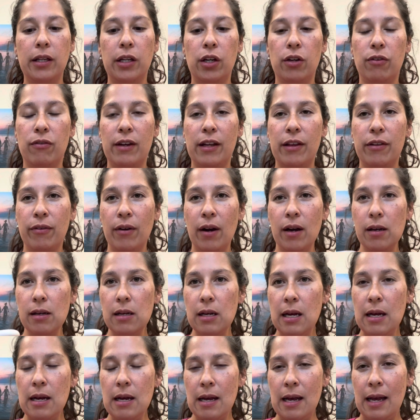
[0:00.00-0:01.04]
the urethra
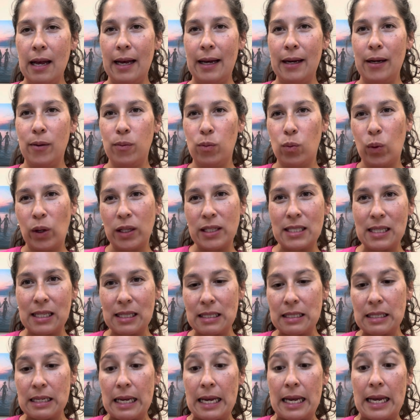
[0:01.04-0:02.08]
once
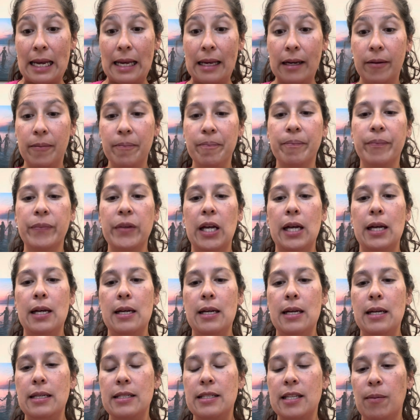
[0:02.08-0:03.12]
it's in.
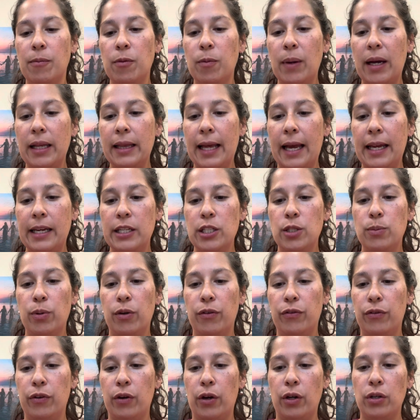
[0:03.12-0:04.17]
Some of my ladies
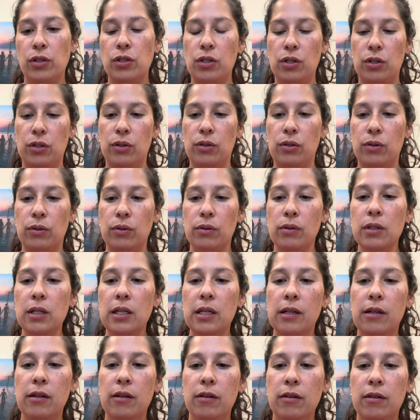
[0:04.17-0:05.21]
prefer to
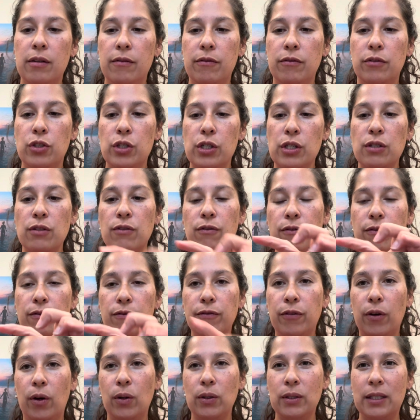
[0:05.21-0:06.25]
just
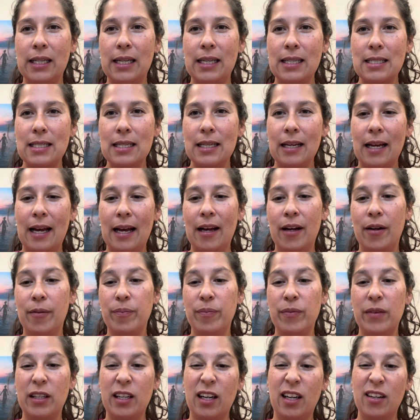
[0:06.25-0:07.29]
fold it,
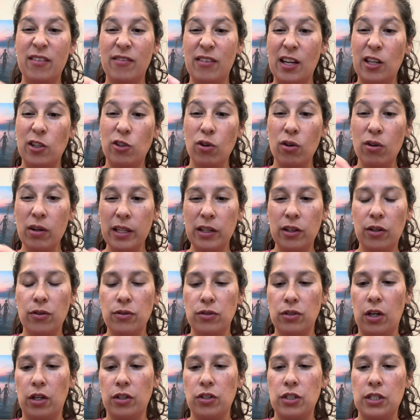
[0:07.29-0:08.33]
kind of ignoring
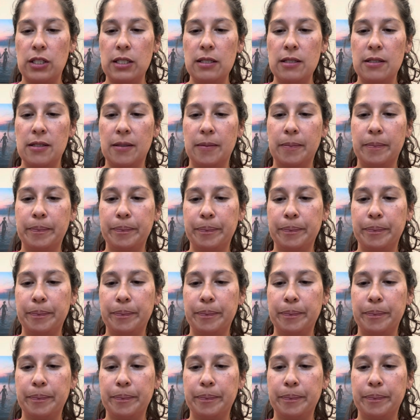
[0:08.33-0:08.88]
those notches,